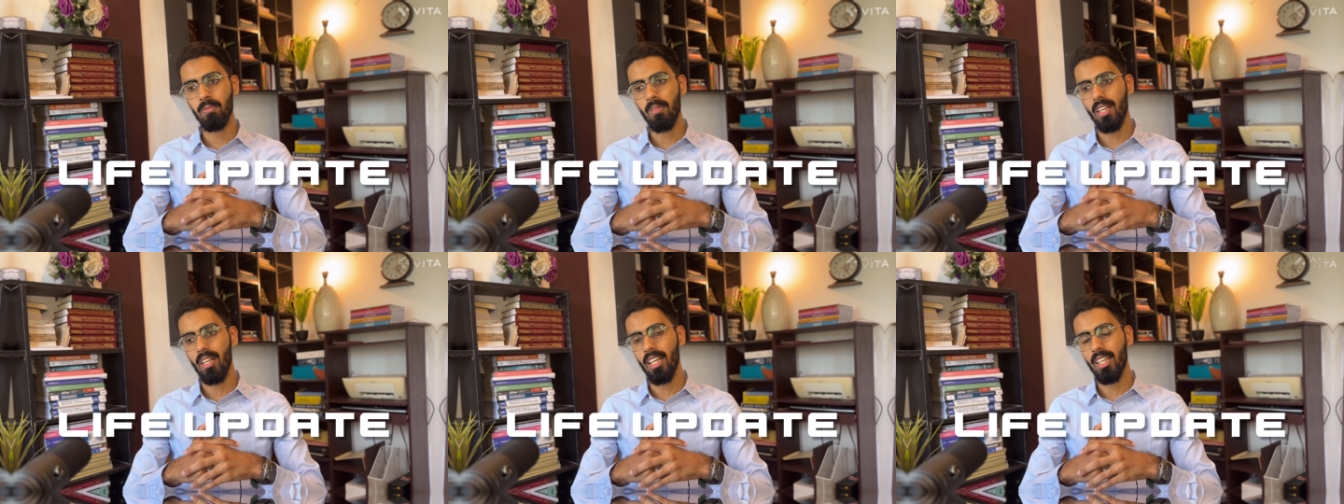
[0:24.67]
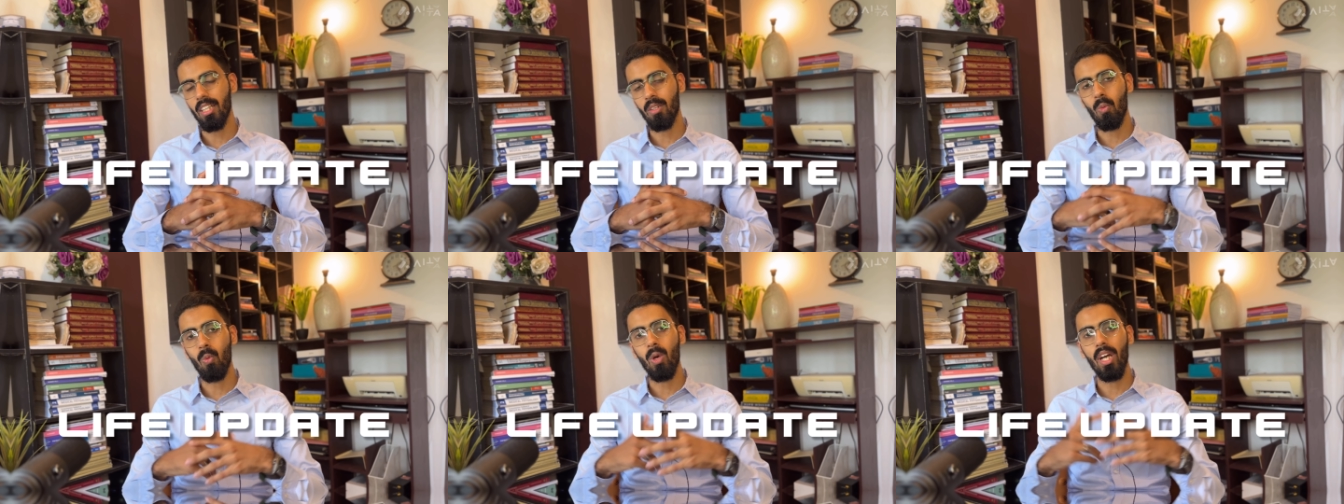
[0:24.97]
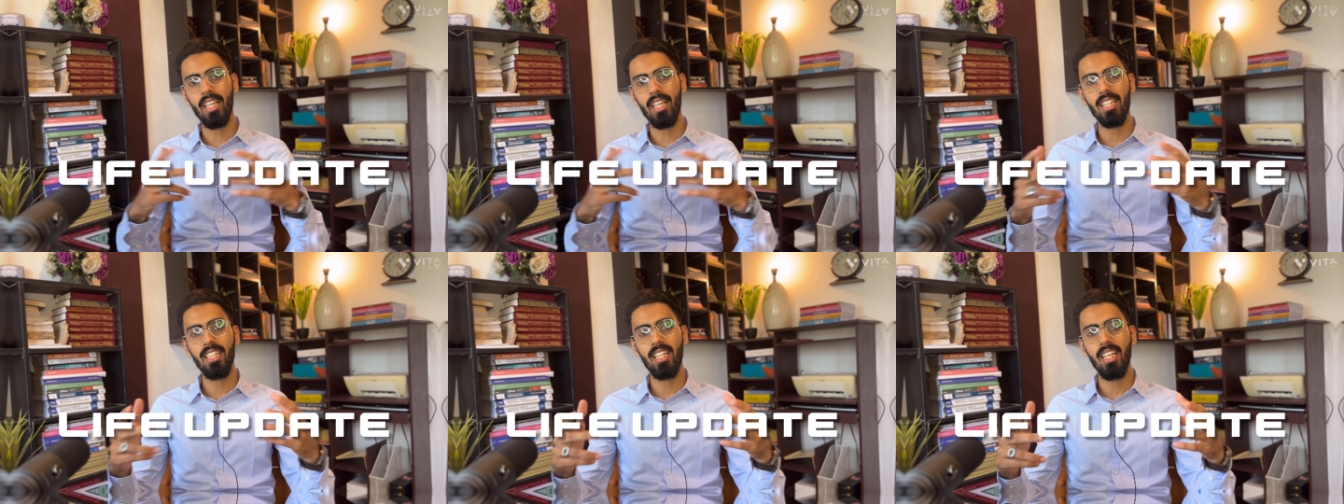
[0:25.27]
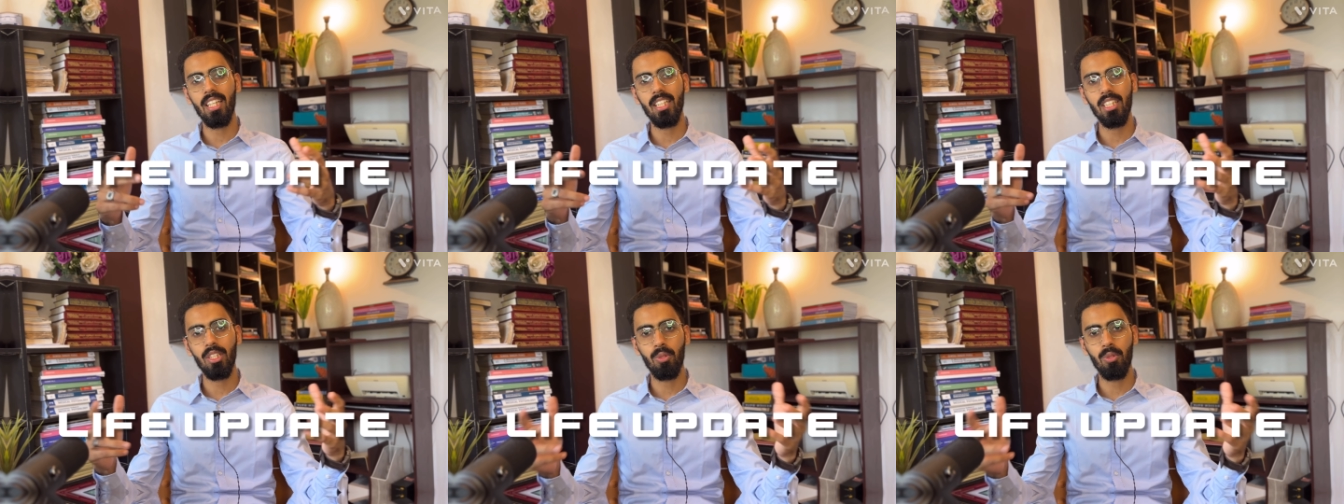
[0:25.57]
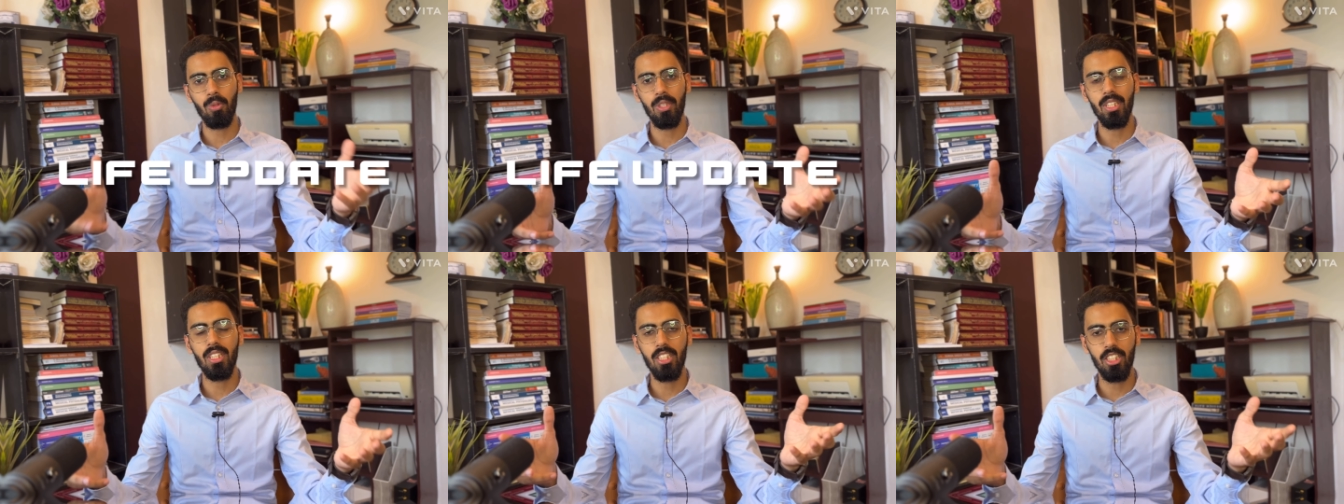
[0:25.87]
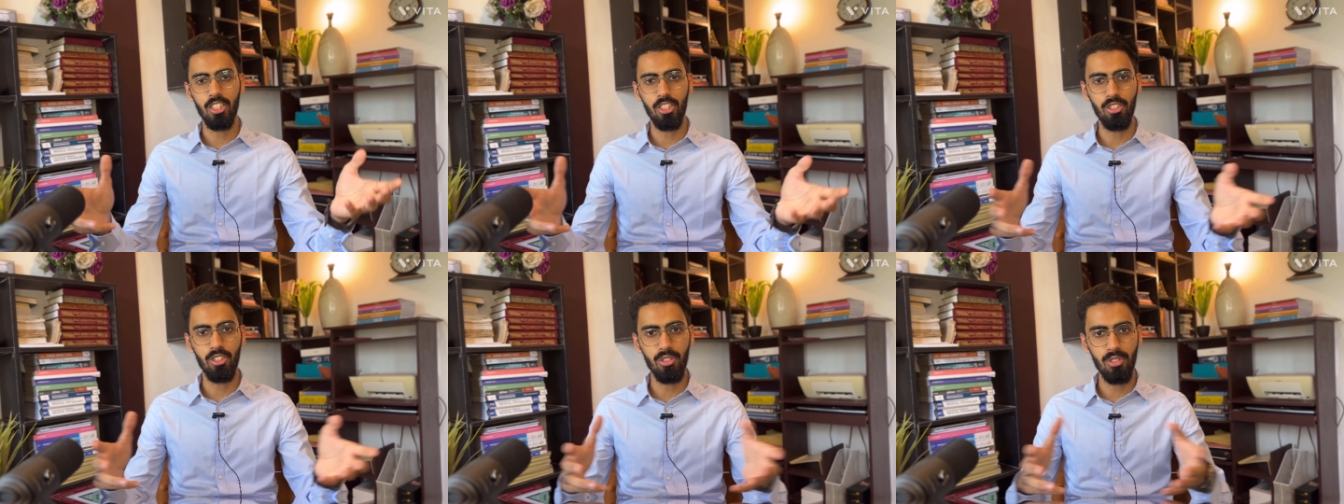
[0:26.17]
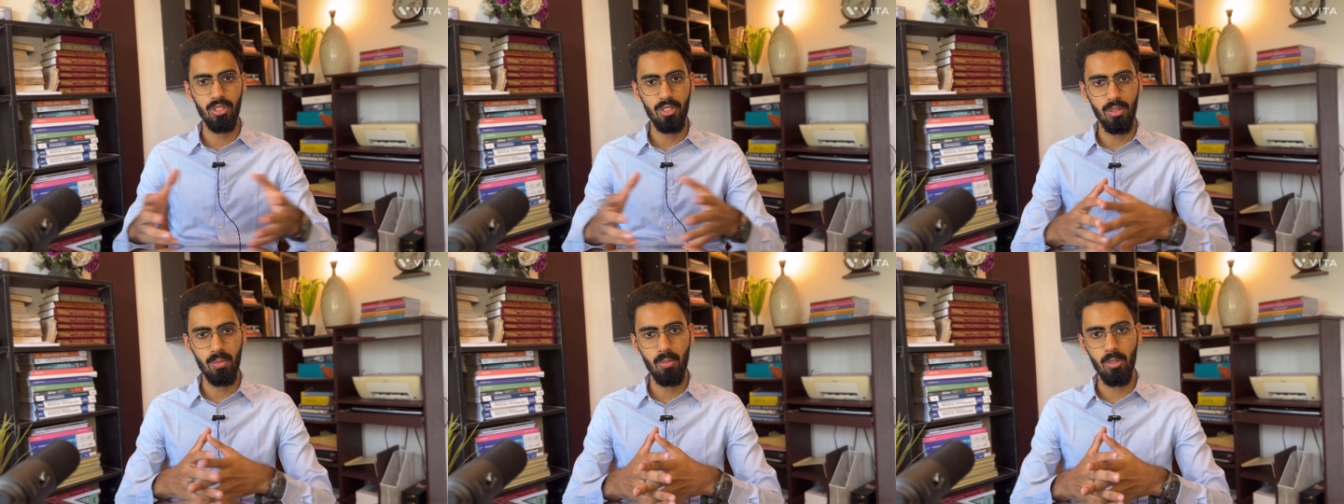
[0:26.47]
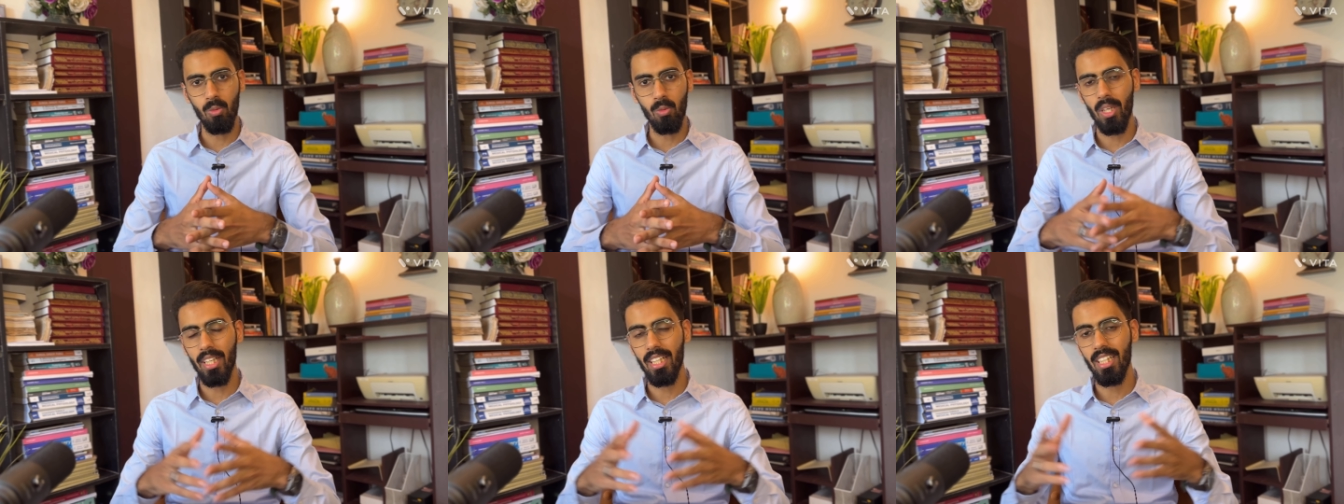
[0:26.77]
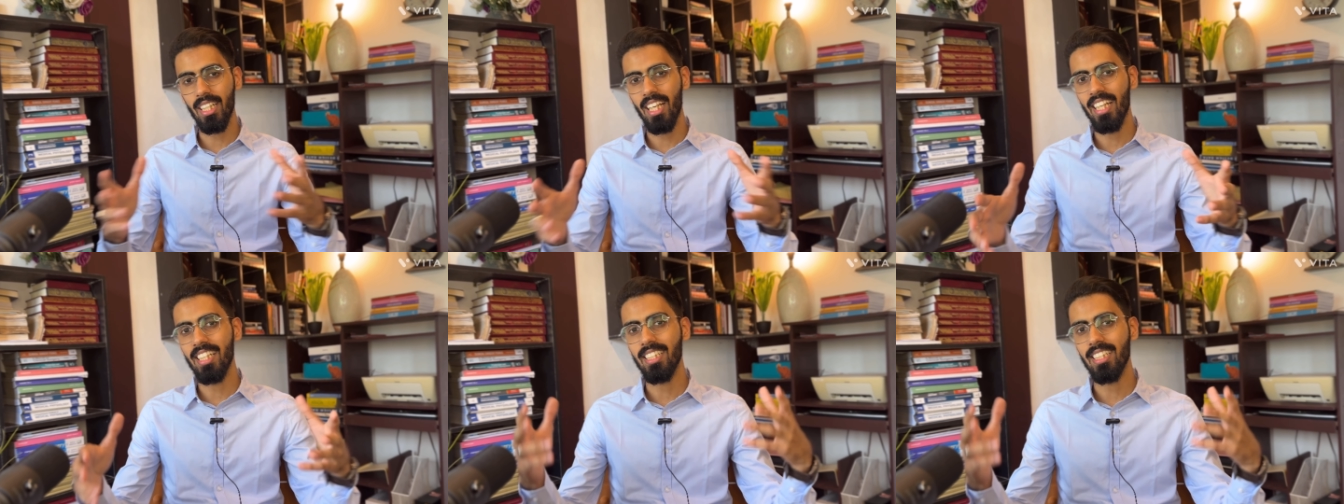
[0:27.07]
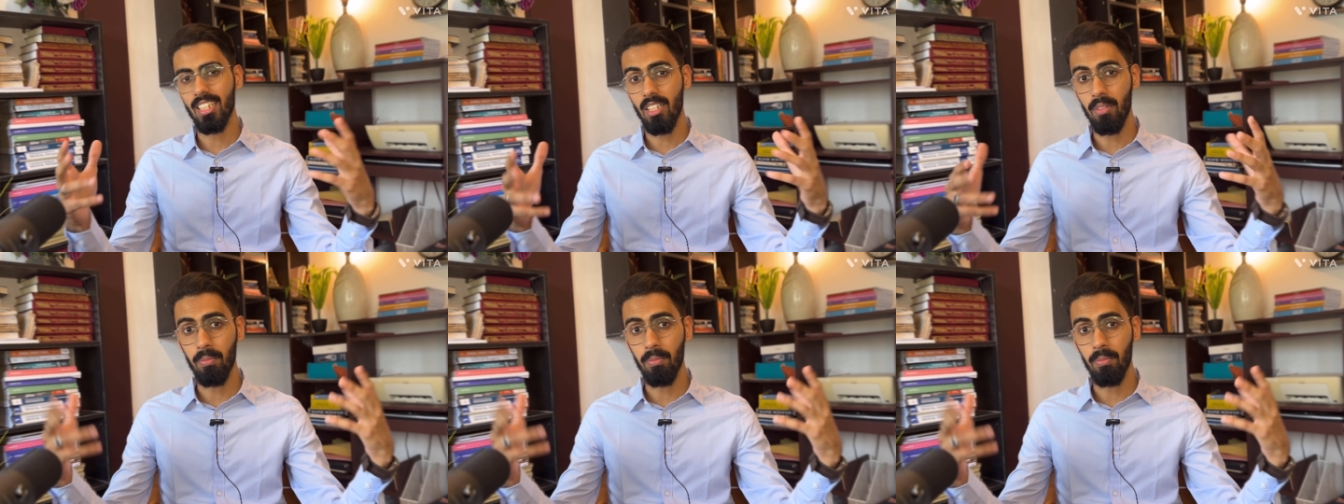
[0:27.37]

like why did I quit YouTube or why did I take a